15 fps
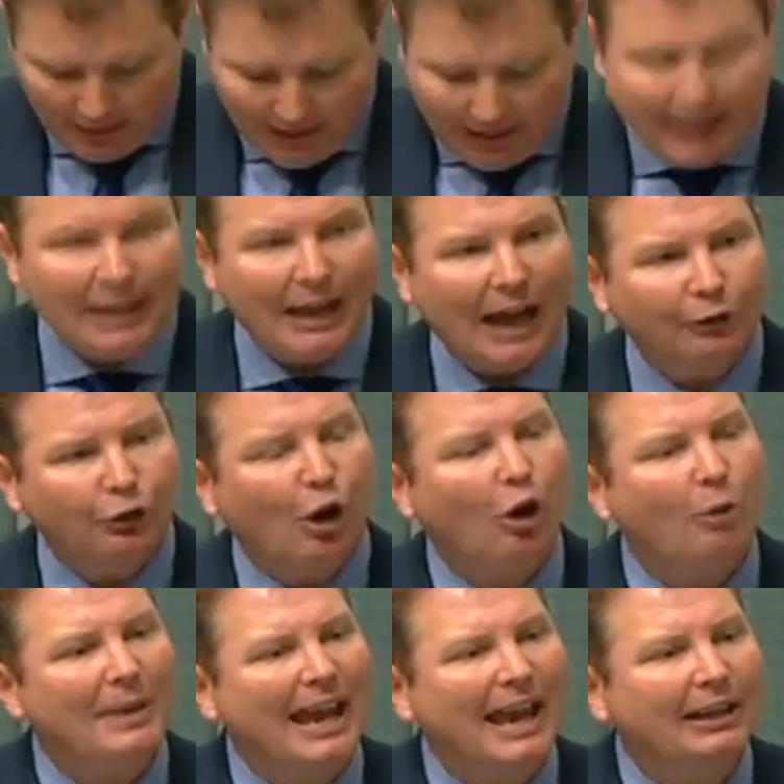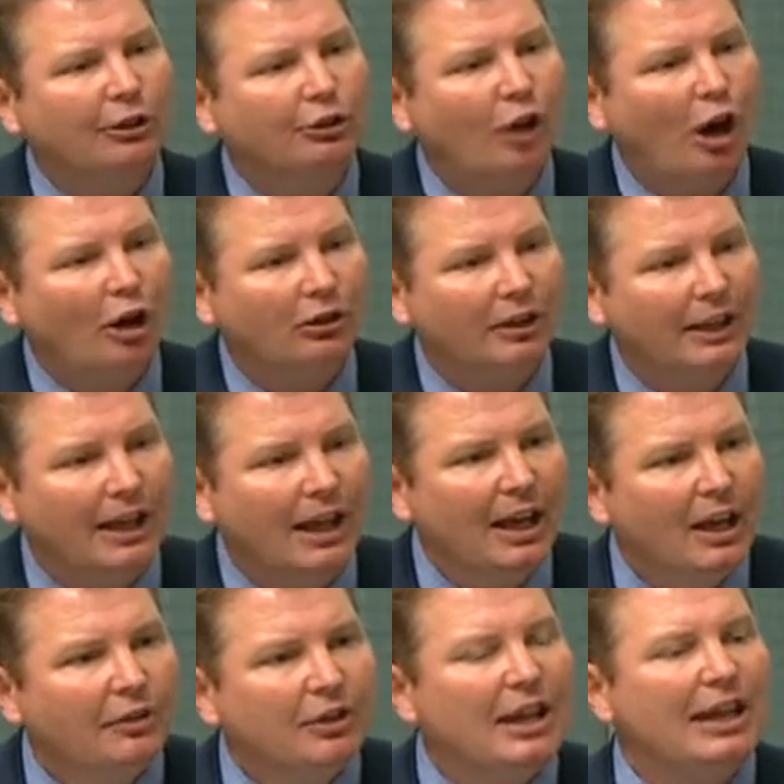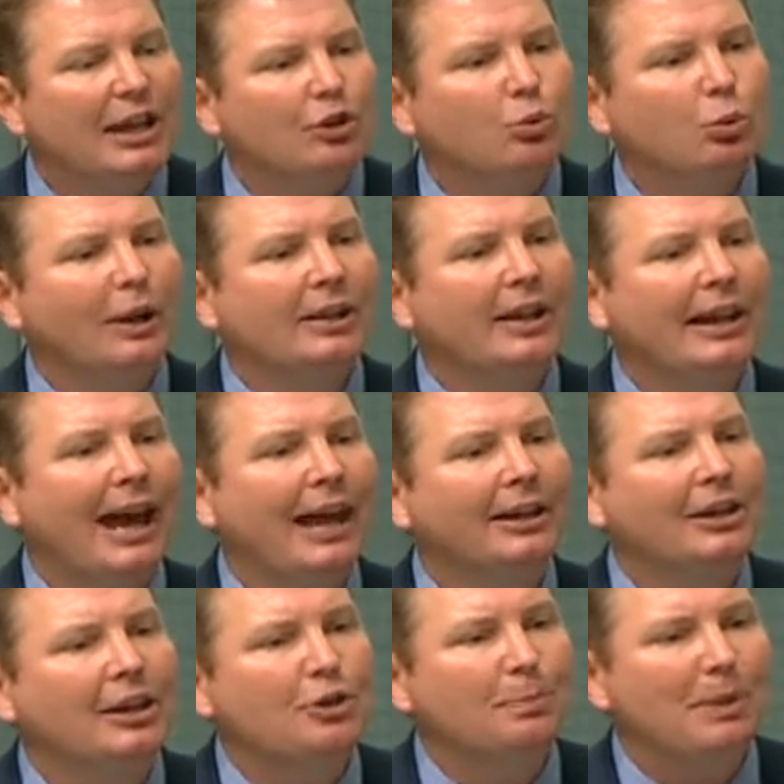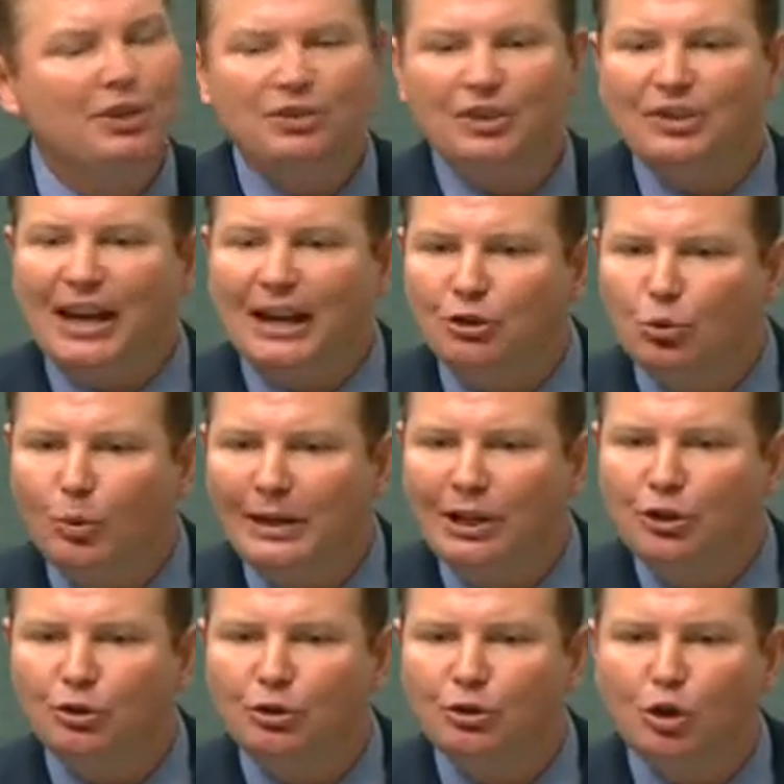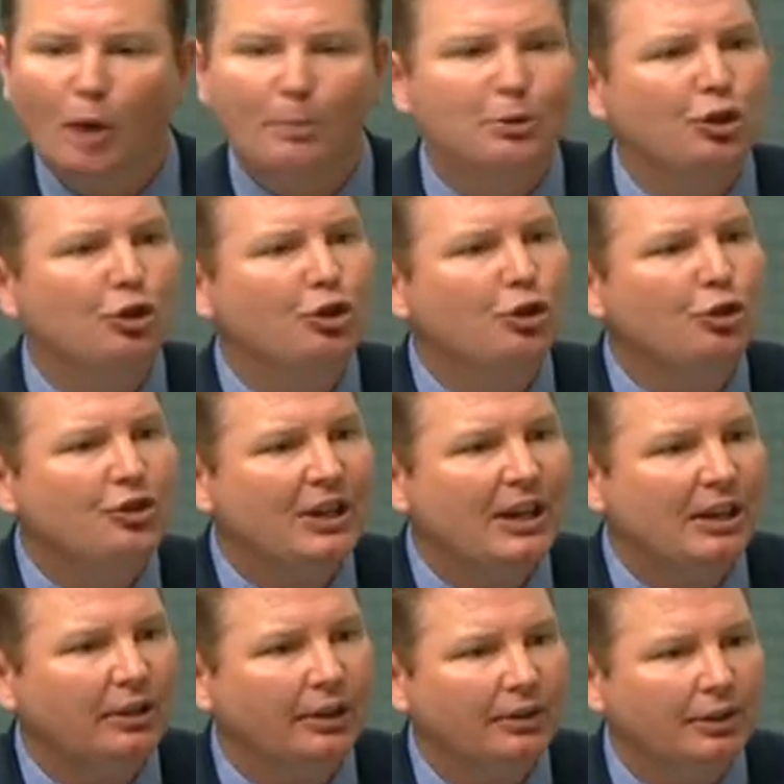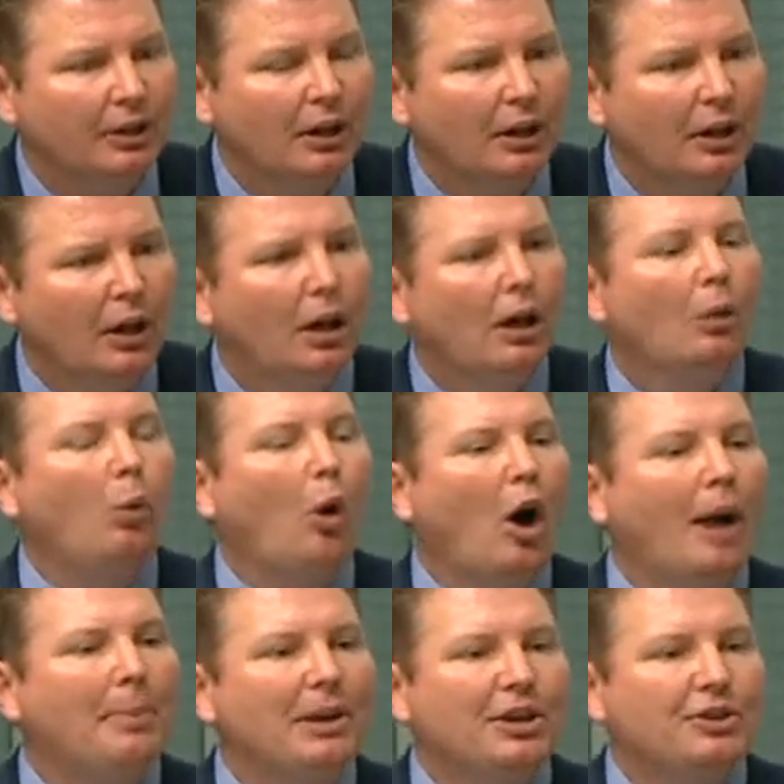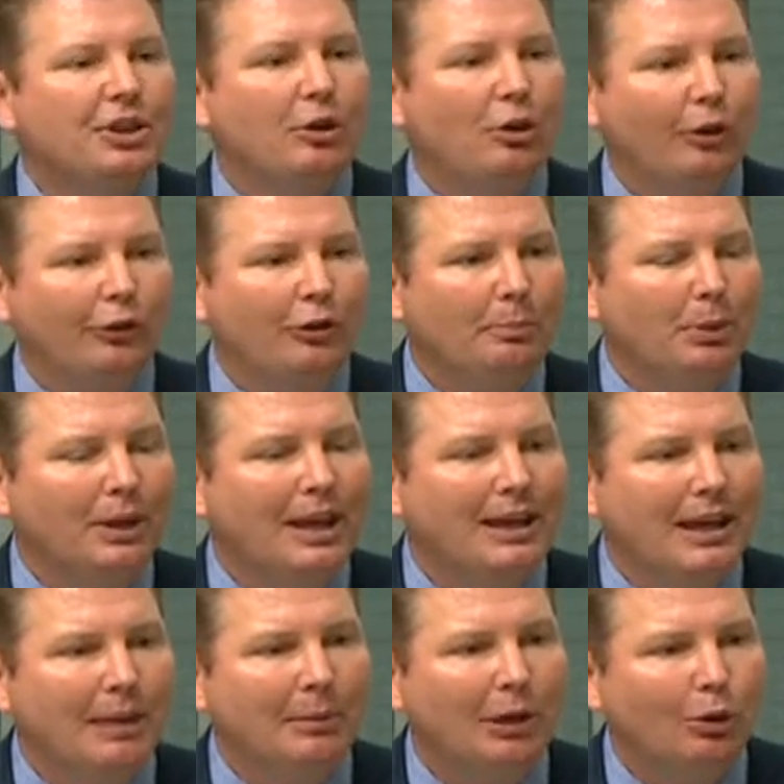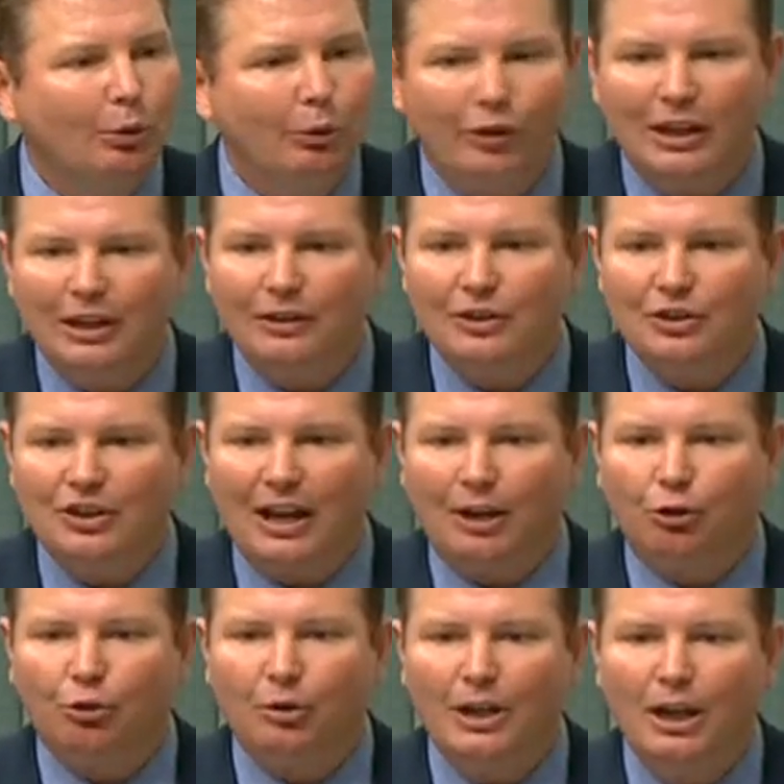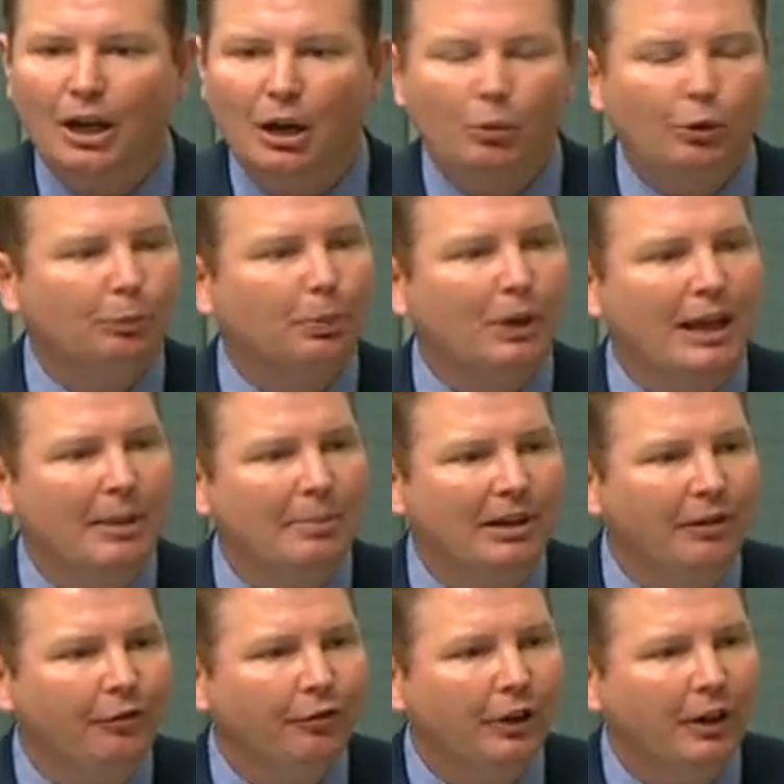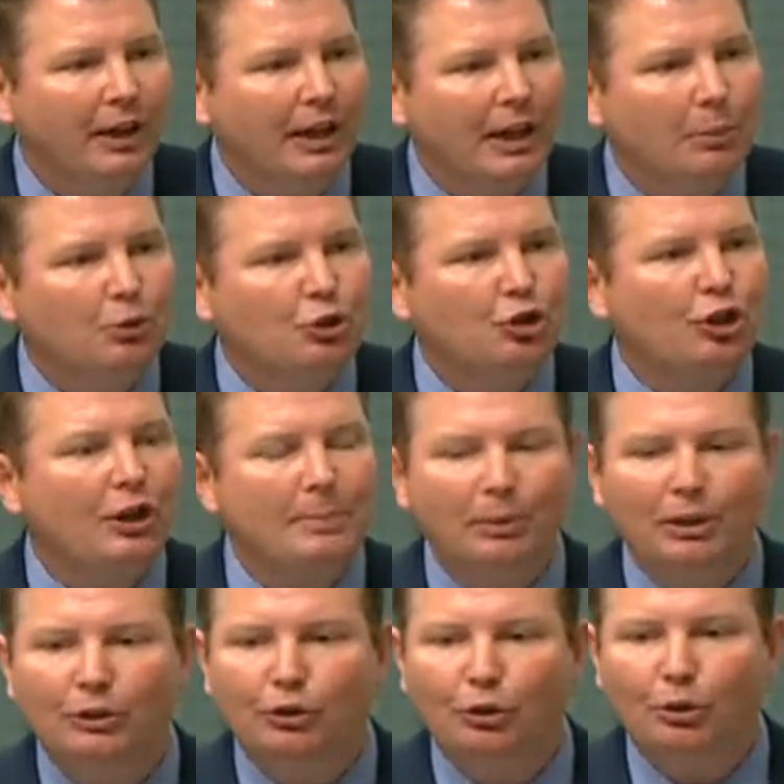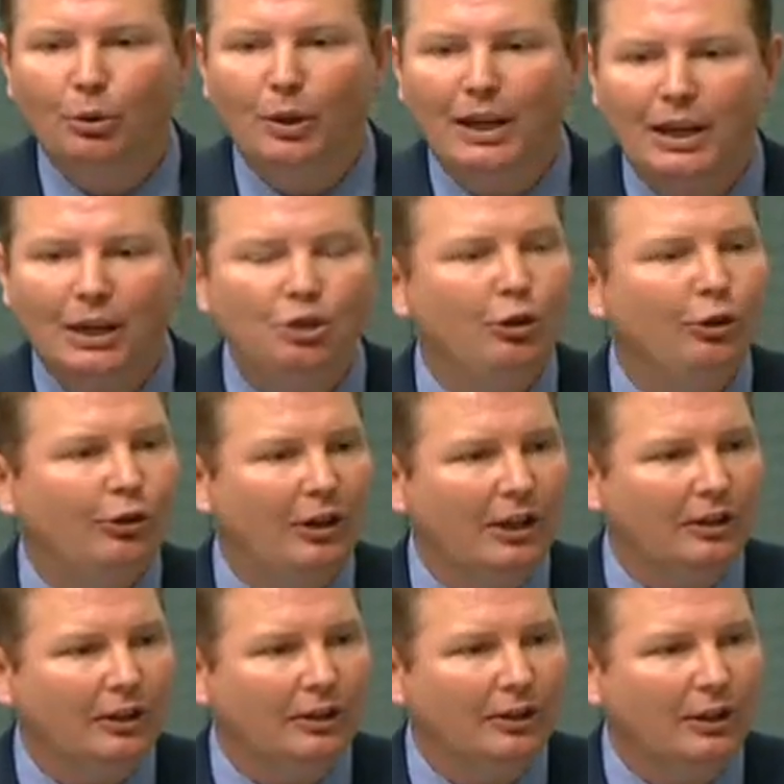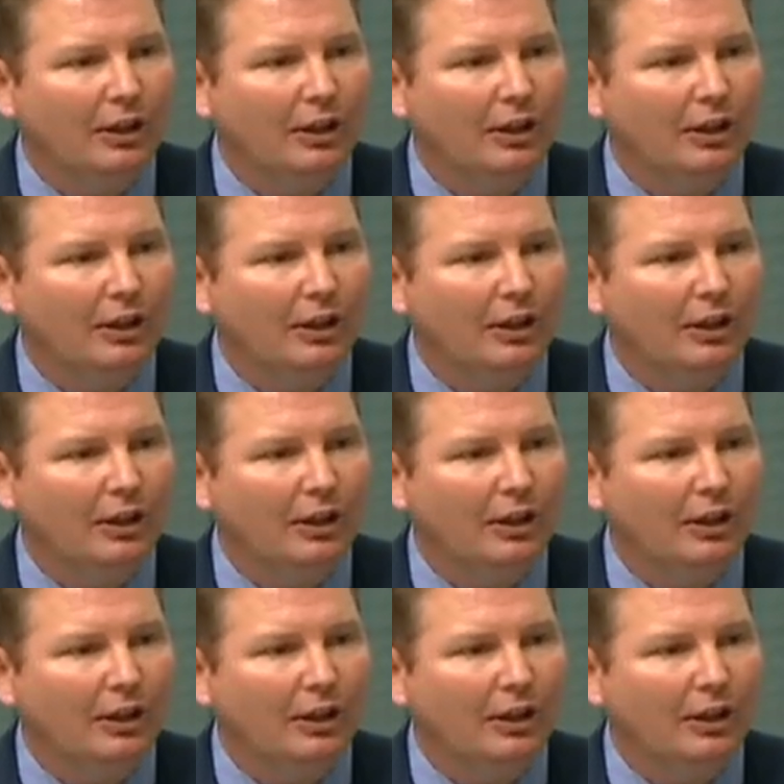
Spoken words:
He told me anecdotally that he has relocated his business and 22 jobs to New Zealand. Why? Because the cost of bringing chemicals into this country was prohibitive. It was cheaper to do in New Zealand.